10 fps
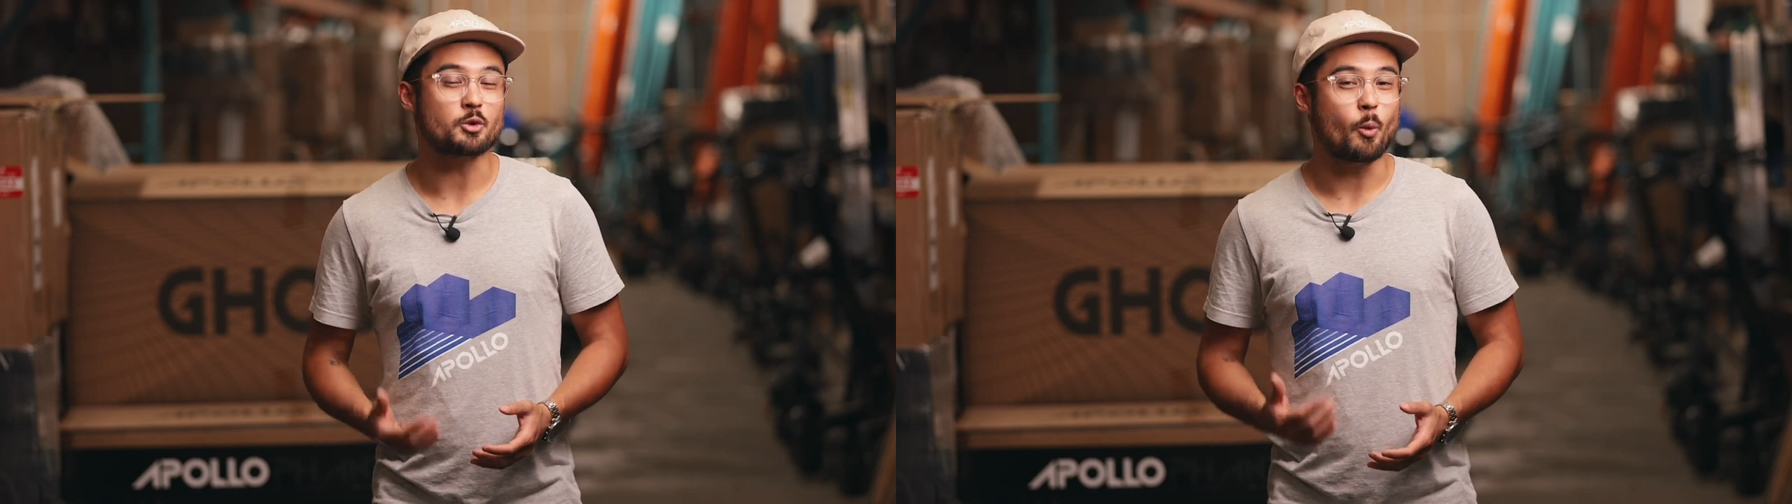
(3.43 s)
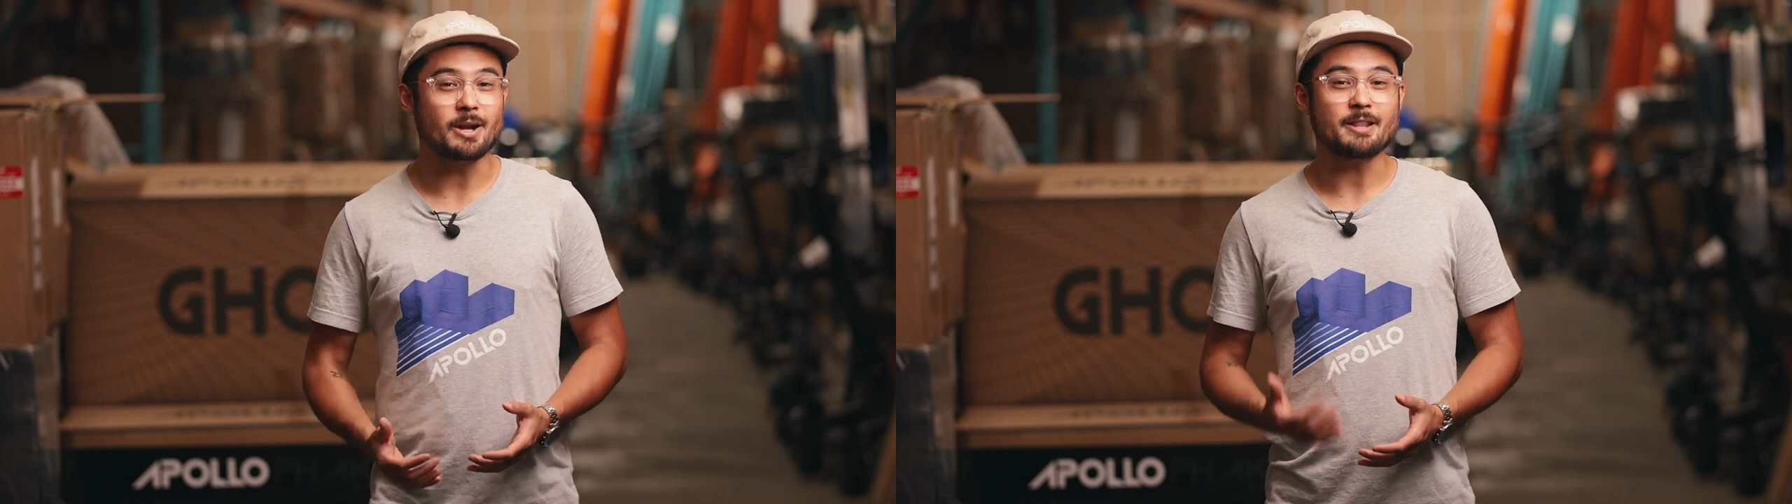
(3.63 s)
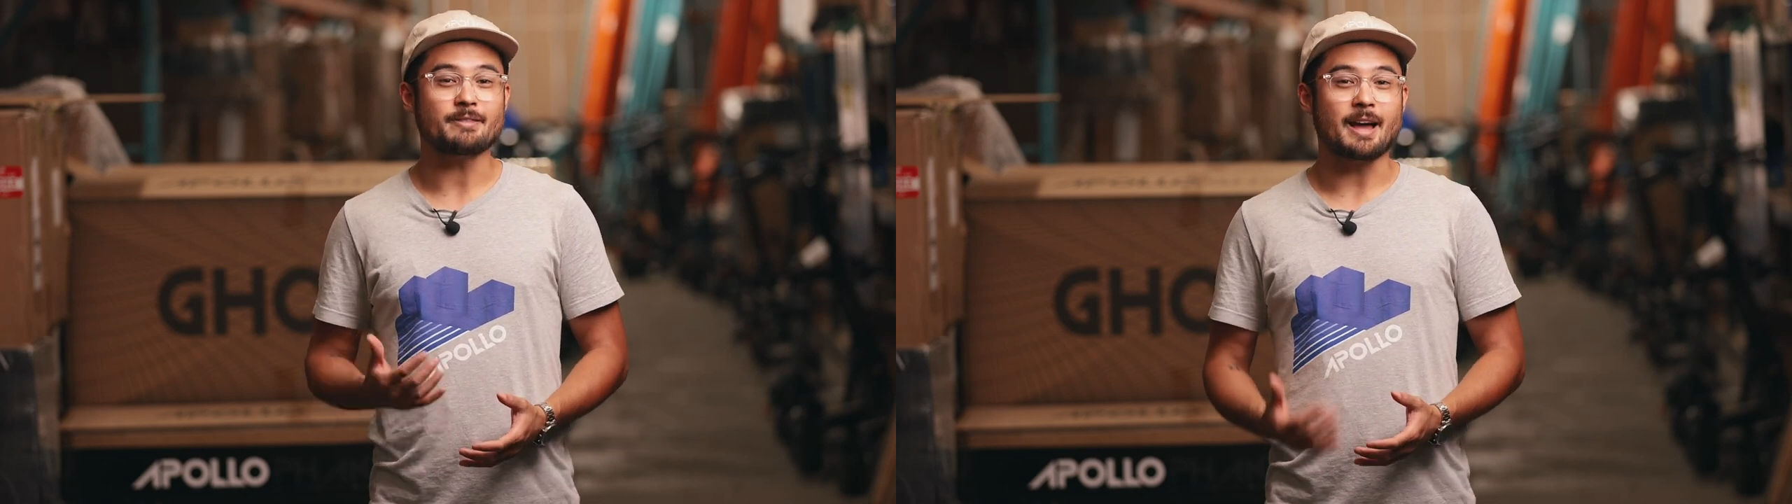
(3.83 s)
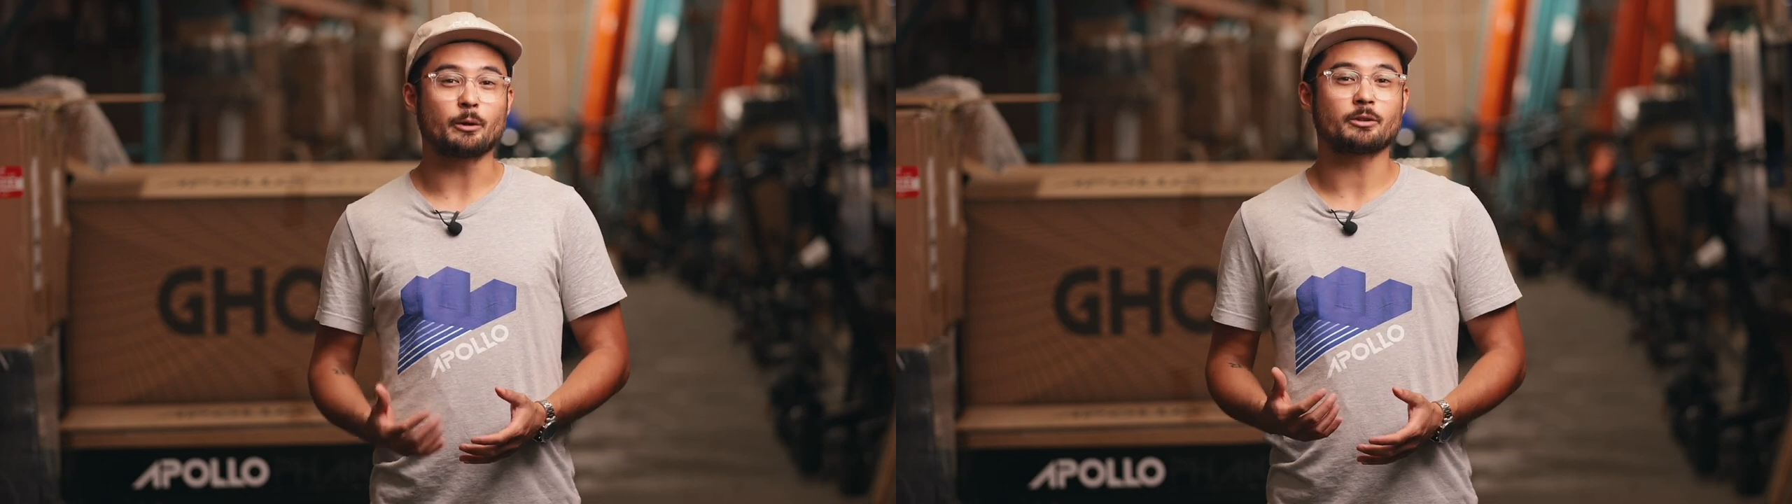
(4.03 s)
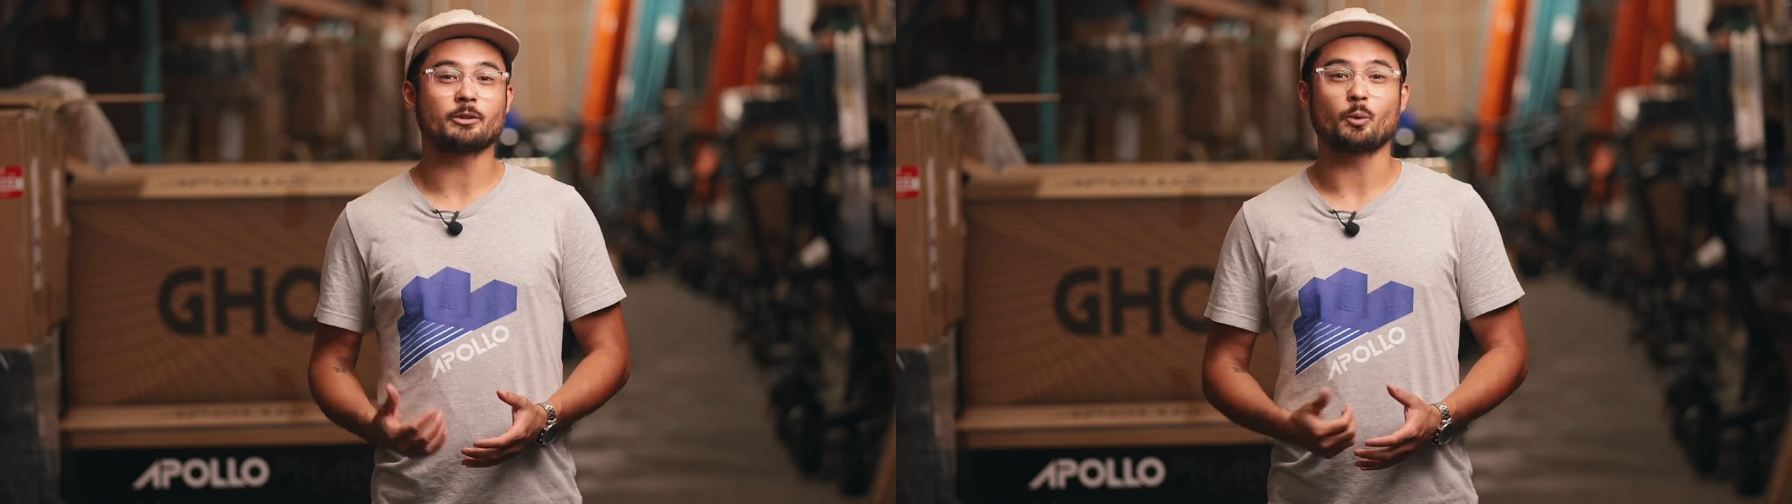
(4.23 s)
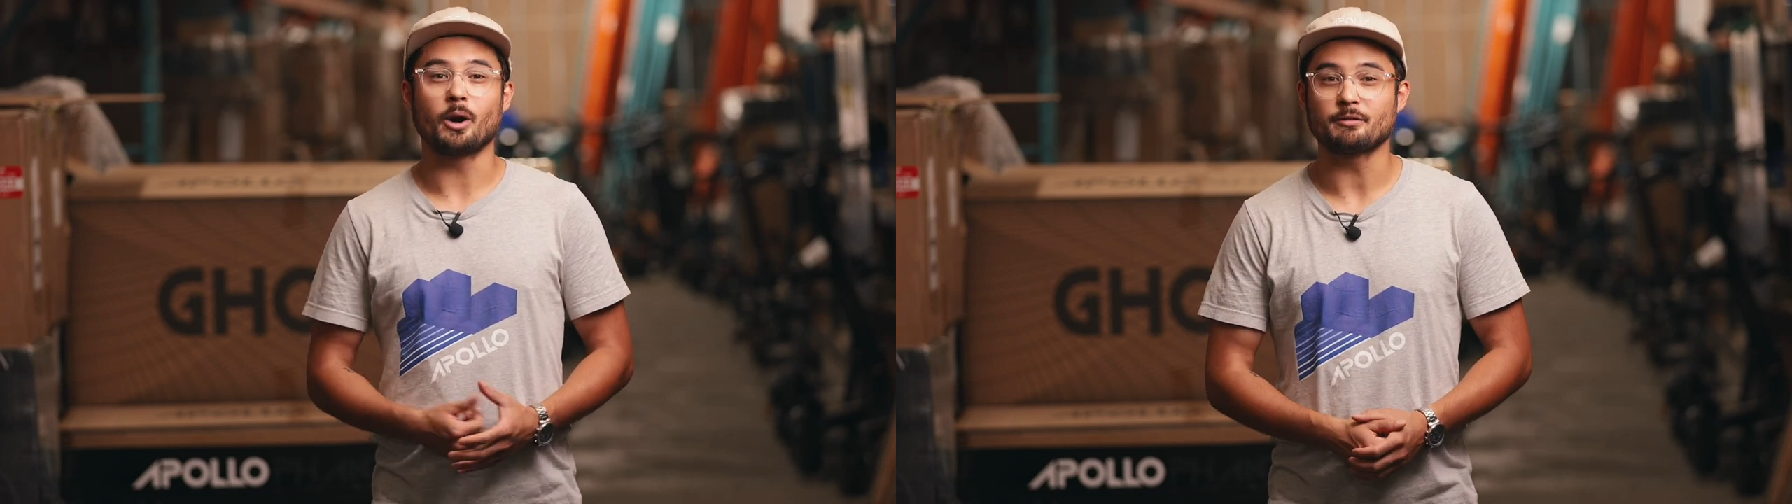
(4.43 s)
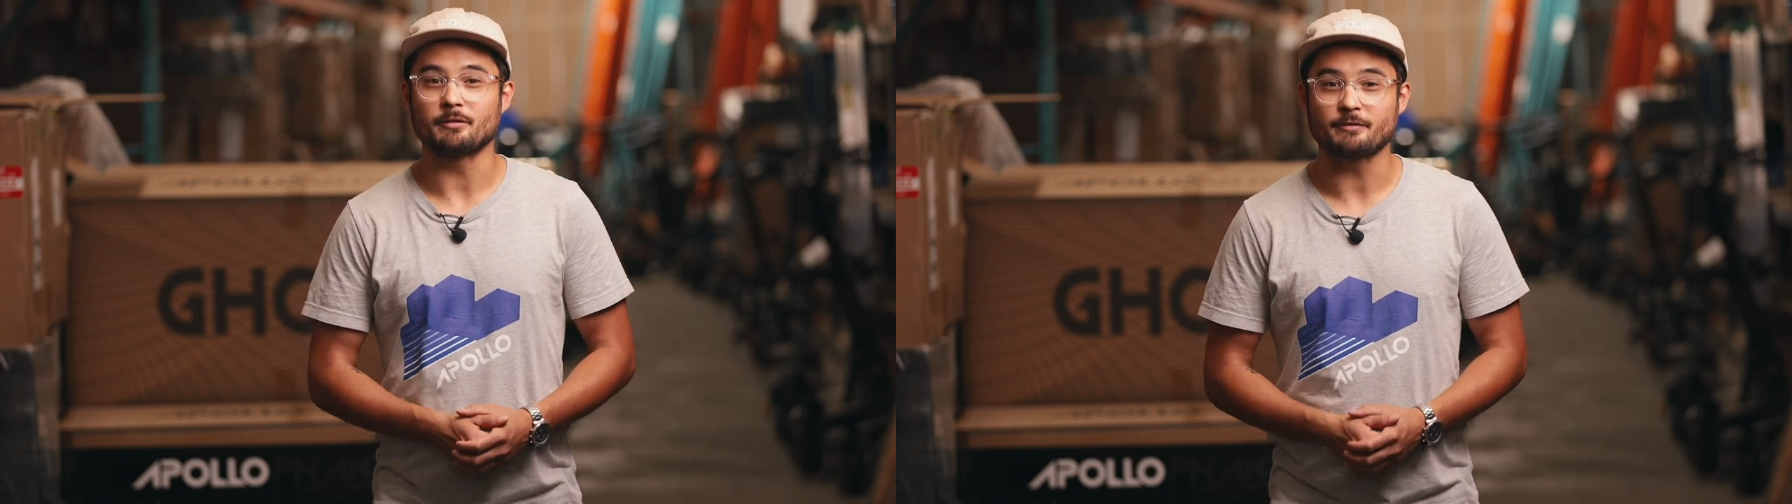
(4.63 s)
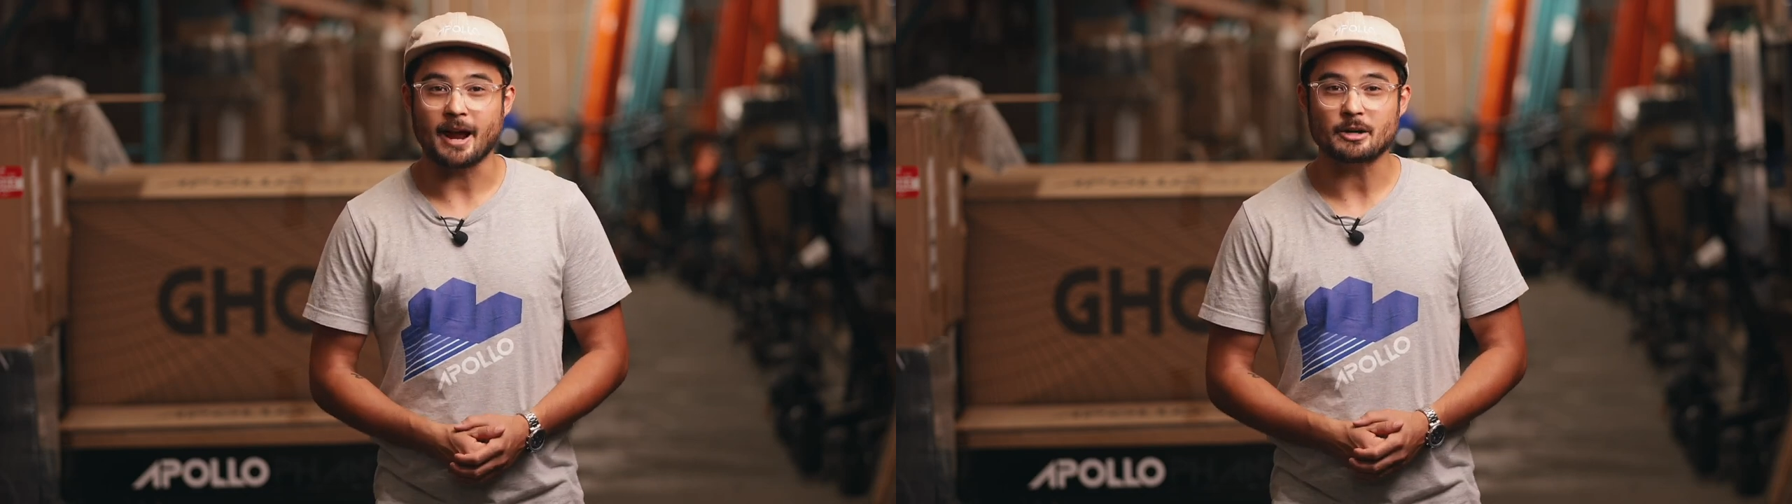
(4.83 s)
20,000 square
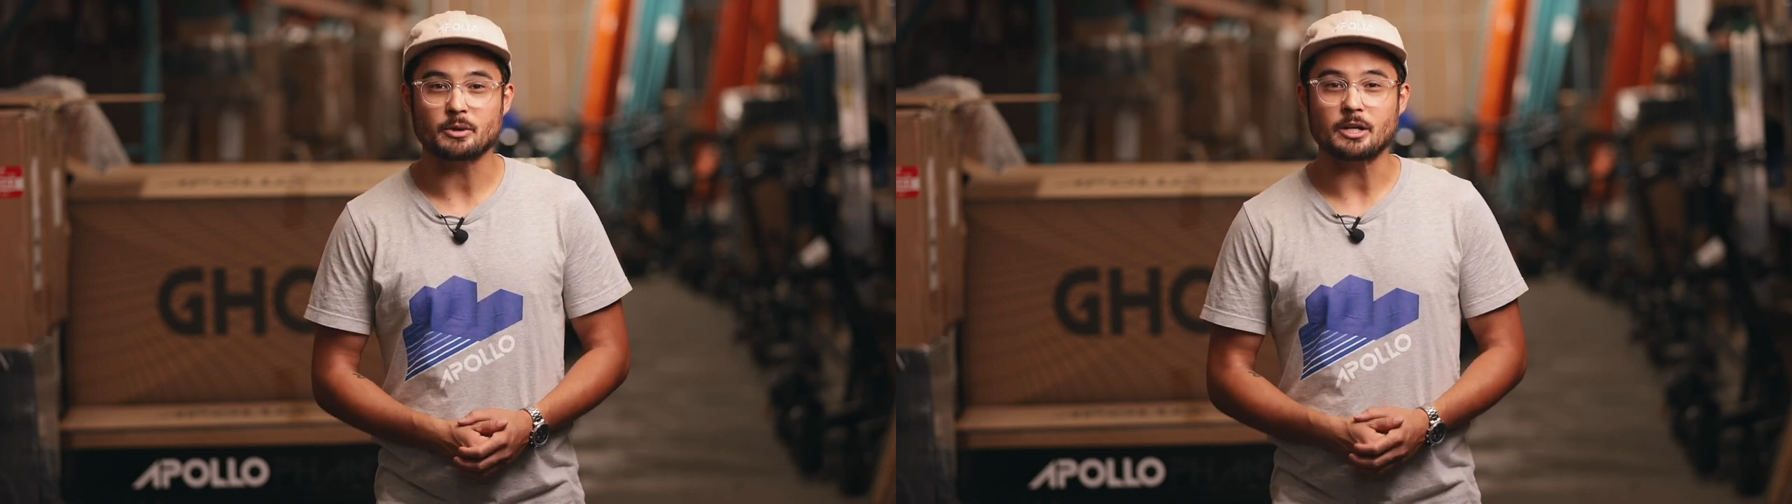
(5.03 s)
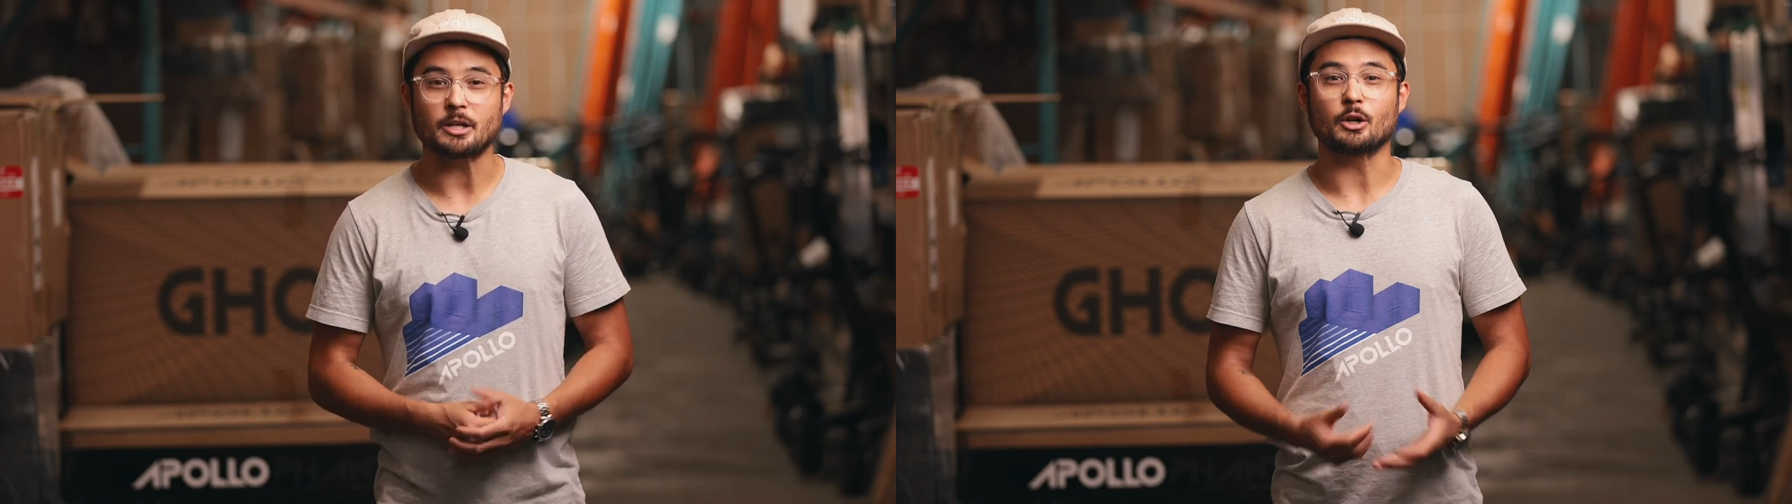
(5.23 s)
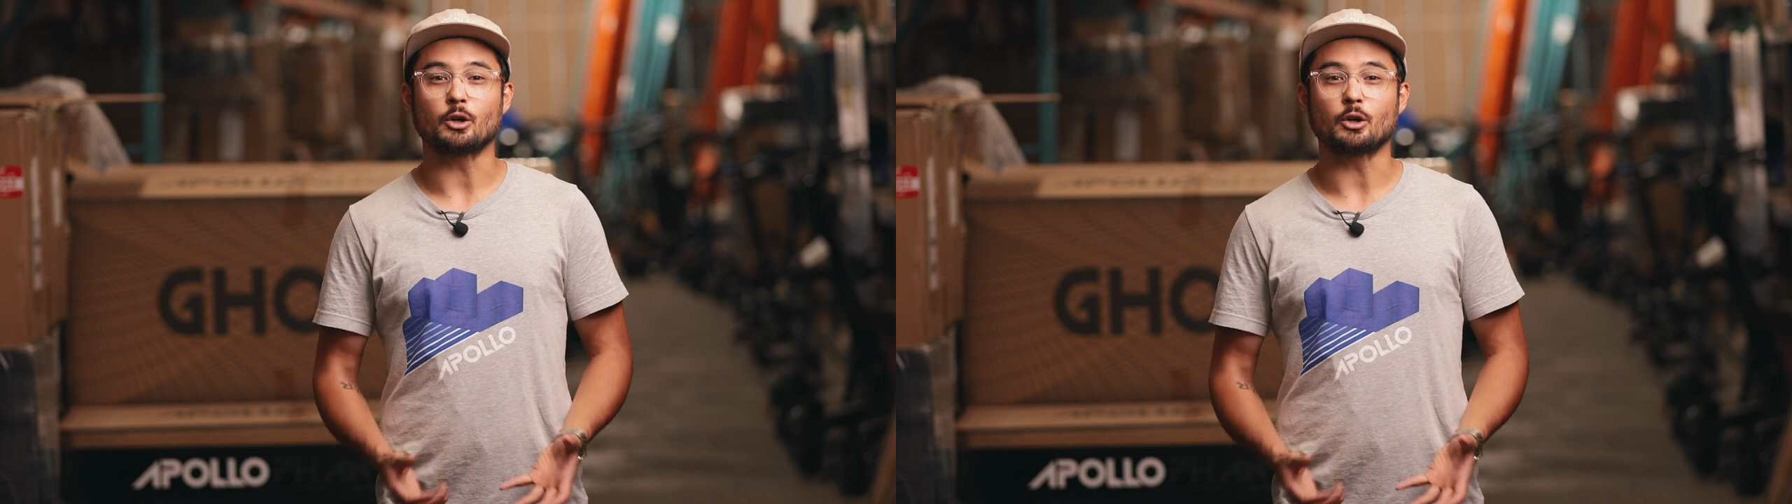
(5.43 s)
foot factory in